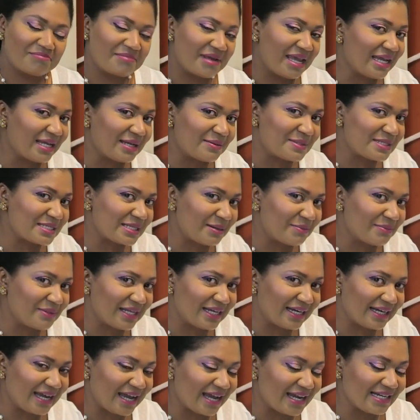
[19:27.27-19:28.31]
make them
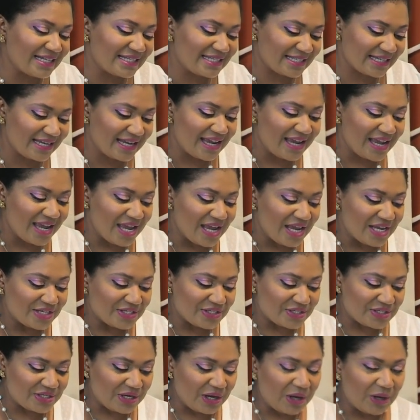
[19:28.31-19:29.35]
something nice.
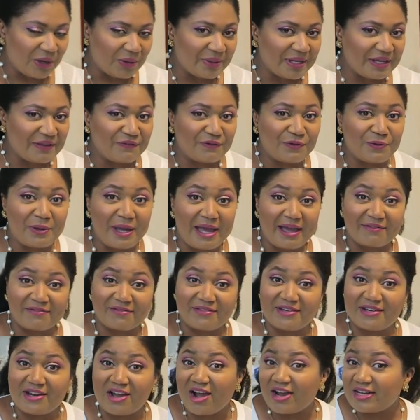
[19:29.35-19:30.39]
So if you
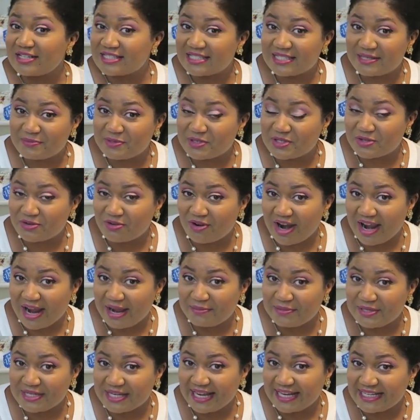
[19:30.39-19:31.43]
have not
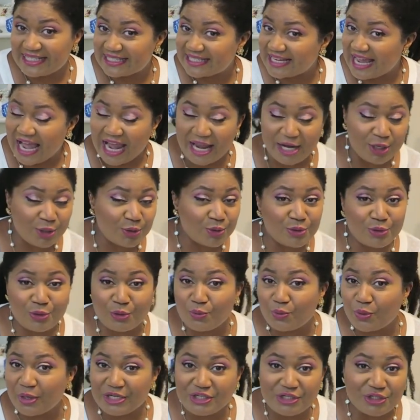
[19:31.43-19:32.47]
subscribed yet, I don't
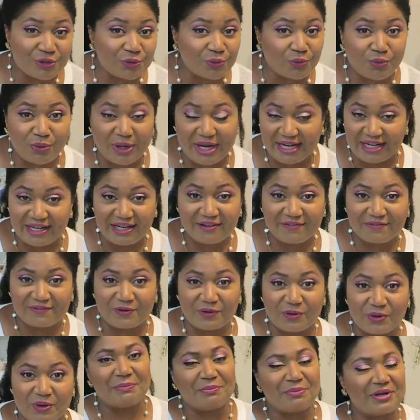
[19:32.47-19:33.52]
know what you're waiting
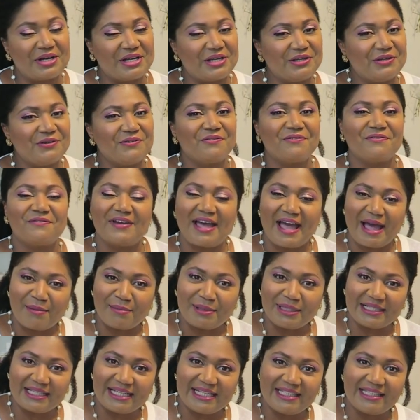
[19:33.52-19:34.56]
for. We bring you
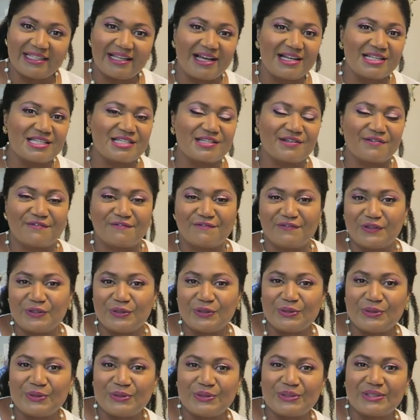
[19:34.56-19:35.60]
family, lots of
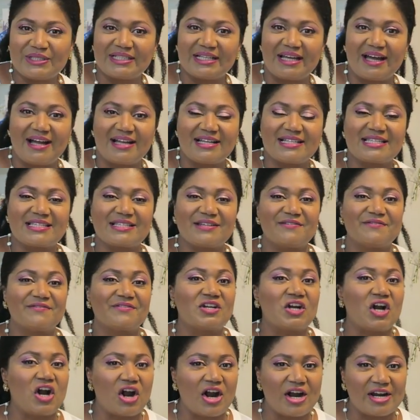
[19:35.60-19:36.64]
food, lots
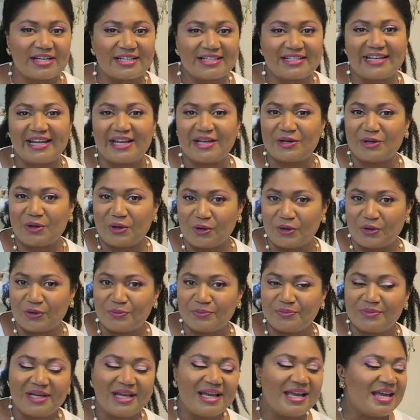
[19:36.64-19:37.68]
of garden and
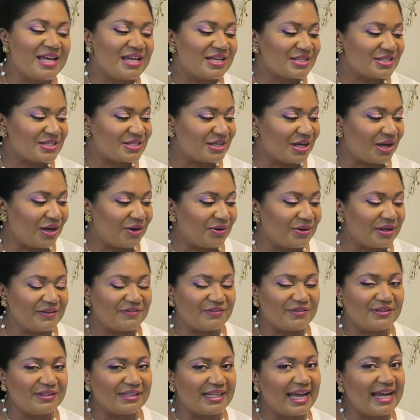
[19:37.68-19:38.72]
home. So
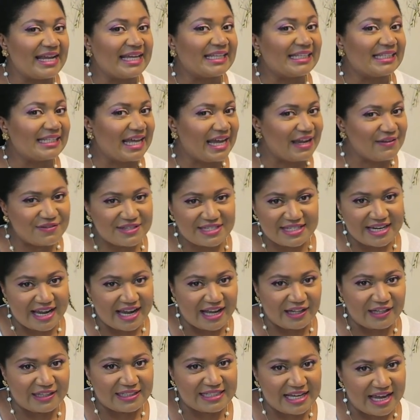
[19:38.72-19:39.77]
if you like
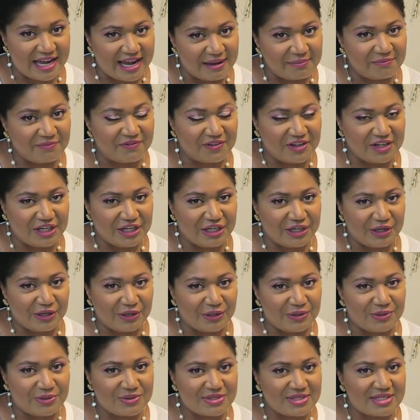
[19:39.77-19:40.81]
lifestyle type
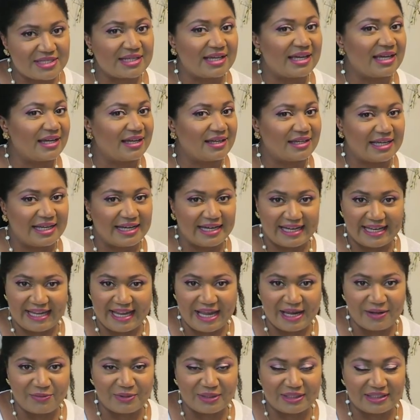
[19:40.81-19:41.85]
videos, and
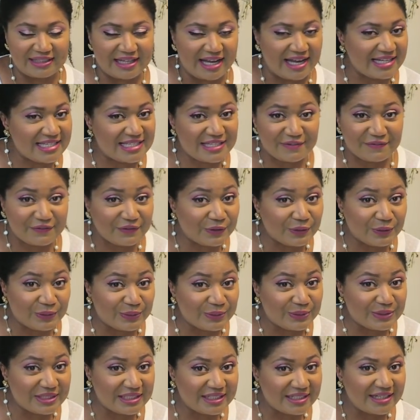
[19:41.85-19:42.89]
again with lots of
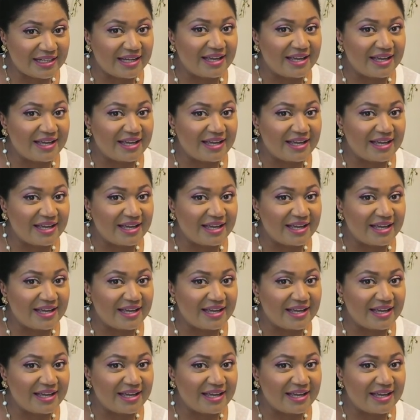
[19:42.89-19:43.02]
food,